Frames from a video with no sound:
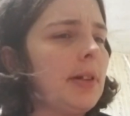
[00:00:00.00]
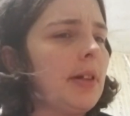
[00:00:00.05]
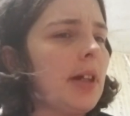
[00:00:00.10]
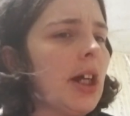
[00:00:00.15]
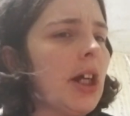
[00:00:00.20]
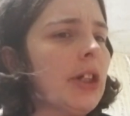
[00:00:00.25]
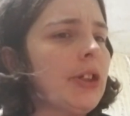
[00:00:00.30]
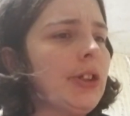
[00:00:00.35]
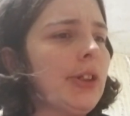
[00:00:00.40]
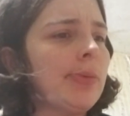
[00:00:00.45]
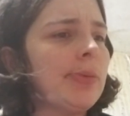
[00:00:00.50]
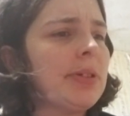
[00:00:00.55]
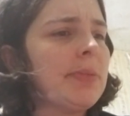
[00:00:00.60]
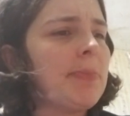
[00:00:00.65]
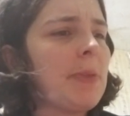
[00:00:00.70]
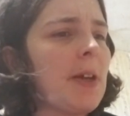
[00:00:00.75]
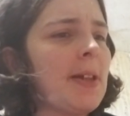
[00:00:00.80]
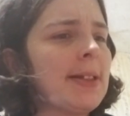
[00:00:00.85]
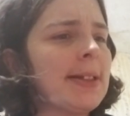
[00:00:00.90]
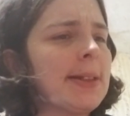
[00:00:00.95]
Are you
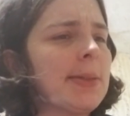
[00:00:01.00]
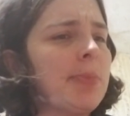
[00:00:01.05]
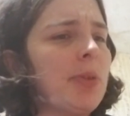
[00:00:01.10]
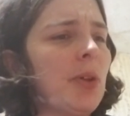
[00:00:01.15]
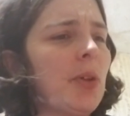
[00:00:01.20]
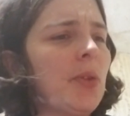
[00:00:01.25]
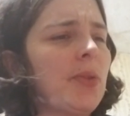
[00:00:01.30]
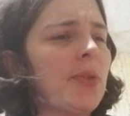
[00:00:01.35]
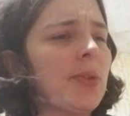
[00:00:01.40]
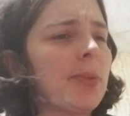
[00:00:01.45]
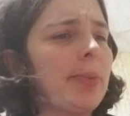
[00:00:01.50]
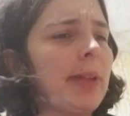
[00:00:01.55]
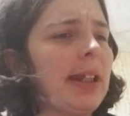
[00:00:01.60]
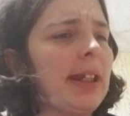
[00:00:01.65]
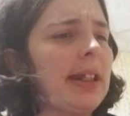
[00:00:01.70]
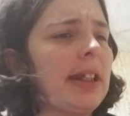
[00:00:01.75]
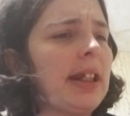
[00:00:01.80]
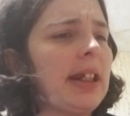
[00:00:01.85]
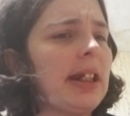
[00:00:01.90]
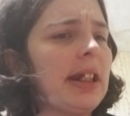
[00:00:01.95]
responsible for
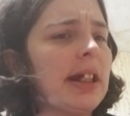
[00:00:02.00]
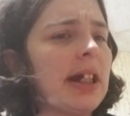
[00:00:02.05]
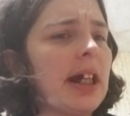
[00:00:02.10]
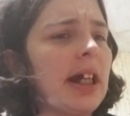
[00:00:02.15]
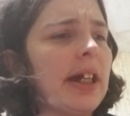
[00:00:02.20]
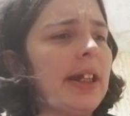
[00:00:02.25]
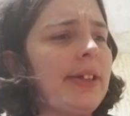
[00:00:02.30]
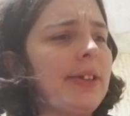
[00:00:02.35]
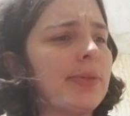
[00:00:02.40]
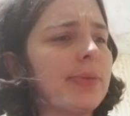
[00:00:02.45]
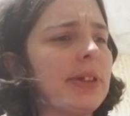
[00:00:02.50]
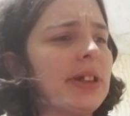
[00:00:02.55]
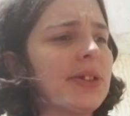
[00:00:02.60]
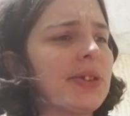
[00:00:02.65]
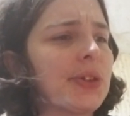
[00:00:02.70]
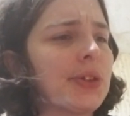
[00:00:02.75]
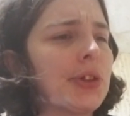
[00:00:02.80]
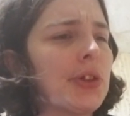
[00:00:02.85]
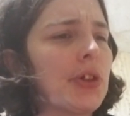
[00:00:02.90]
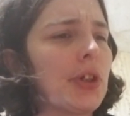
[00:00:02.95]
banning a kind
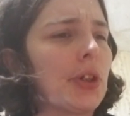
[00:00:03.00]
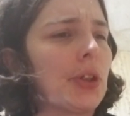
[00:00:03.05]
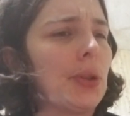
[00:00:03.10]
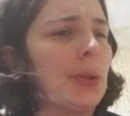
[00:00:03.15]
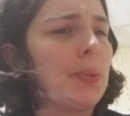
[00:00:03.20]
researcher who